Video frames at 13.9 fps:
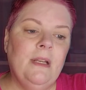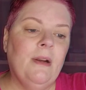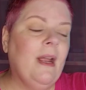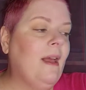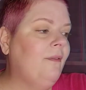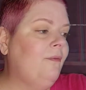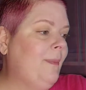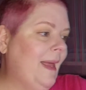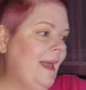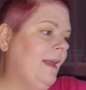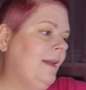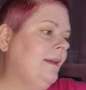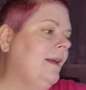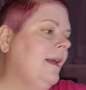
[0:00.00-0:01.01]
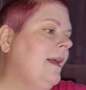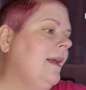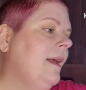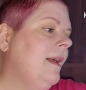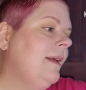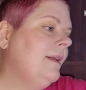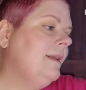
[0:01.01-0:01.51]
have been
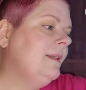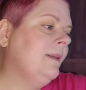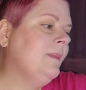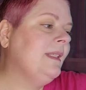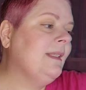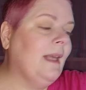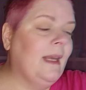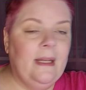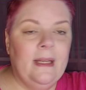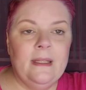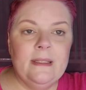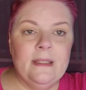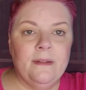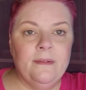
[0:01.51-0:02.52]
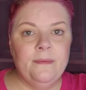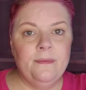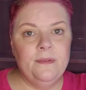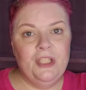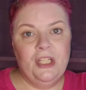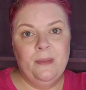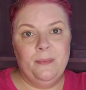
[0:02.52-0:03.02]
some sightings of
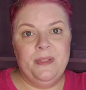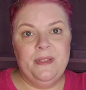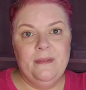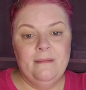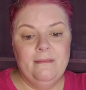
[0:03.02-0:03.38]
chimps